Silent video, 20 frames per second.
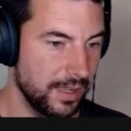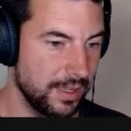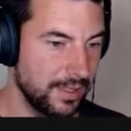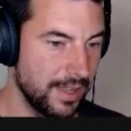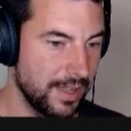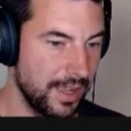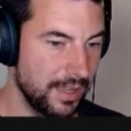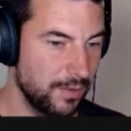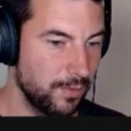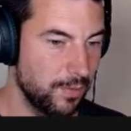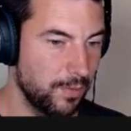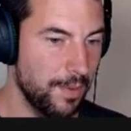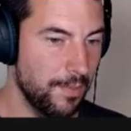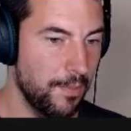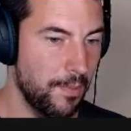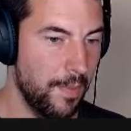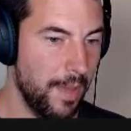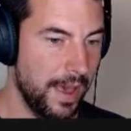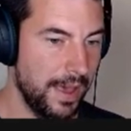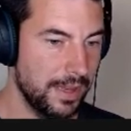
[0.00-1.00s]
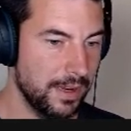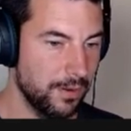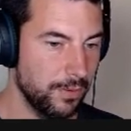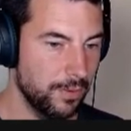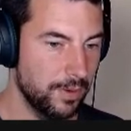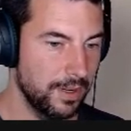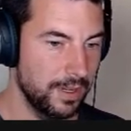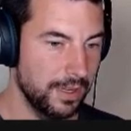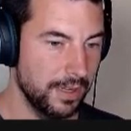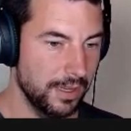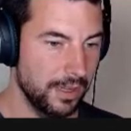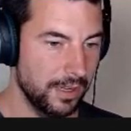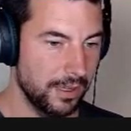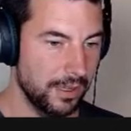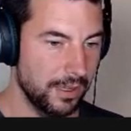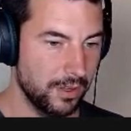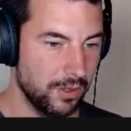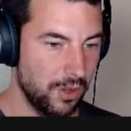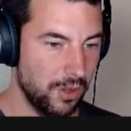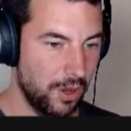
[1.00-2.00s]
that we manually
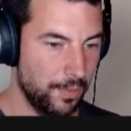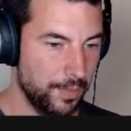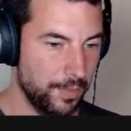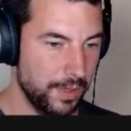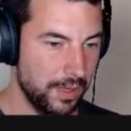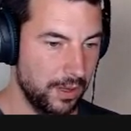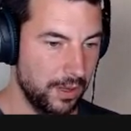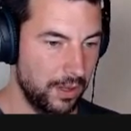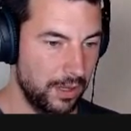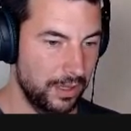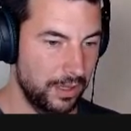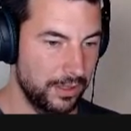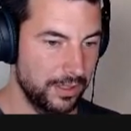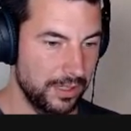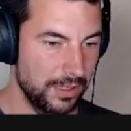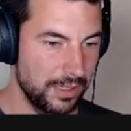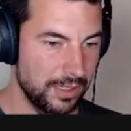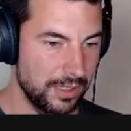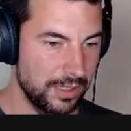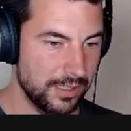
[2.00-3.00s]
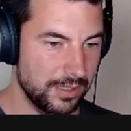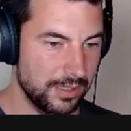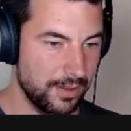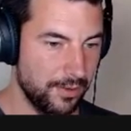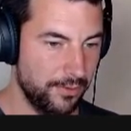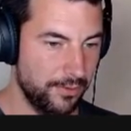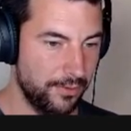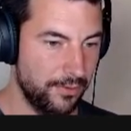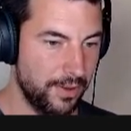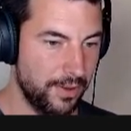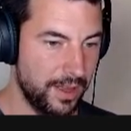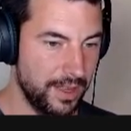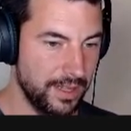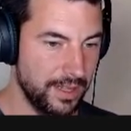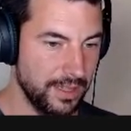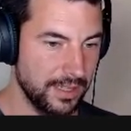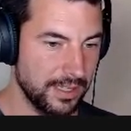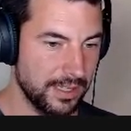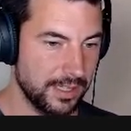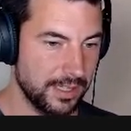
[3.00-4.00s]
copy all these
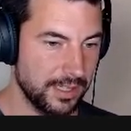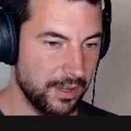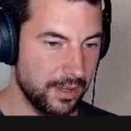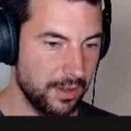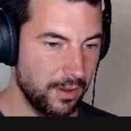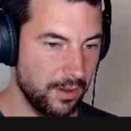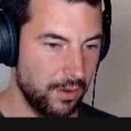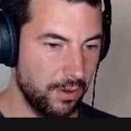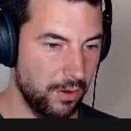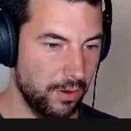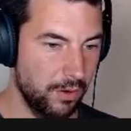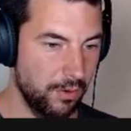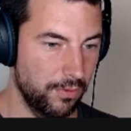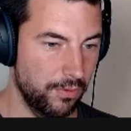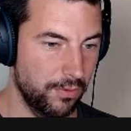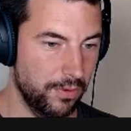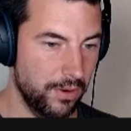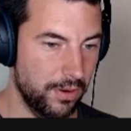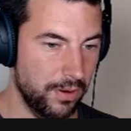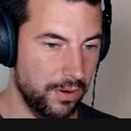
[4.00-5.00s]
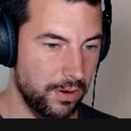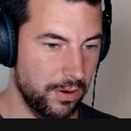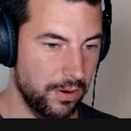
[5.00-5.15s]
files over